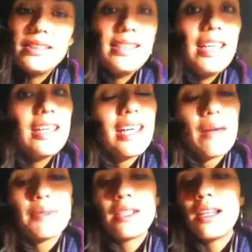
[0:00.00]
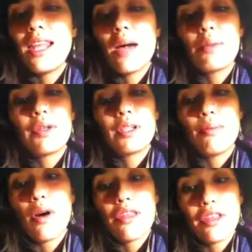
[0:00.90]
T kept an elaborate
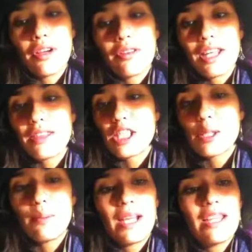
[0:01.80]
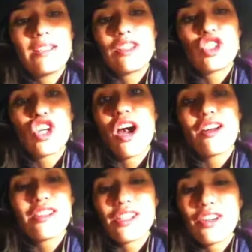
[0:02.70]
apothecary in the splendid
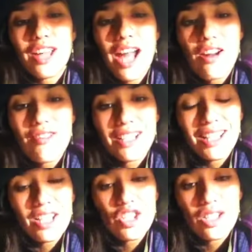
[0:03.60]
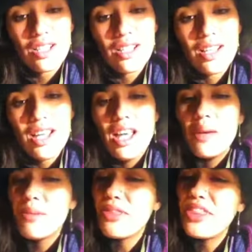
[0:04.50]
jars in her caravan kitchen,
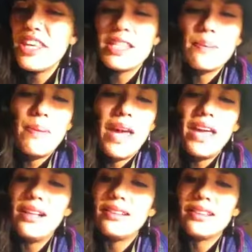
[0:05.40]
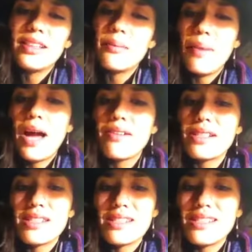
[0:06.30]
but these paled in
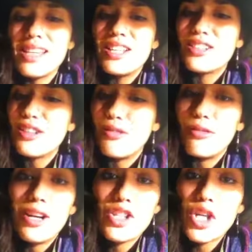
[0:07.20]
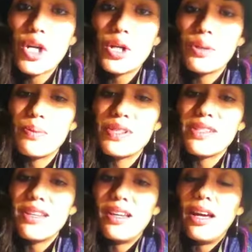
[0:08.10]
comparison to the fresh
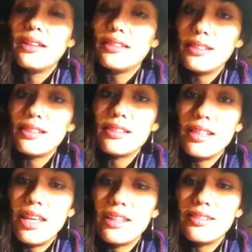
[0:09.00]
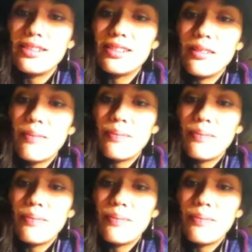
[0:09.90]
herbs and sudden needs.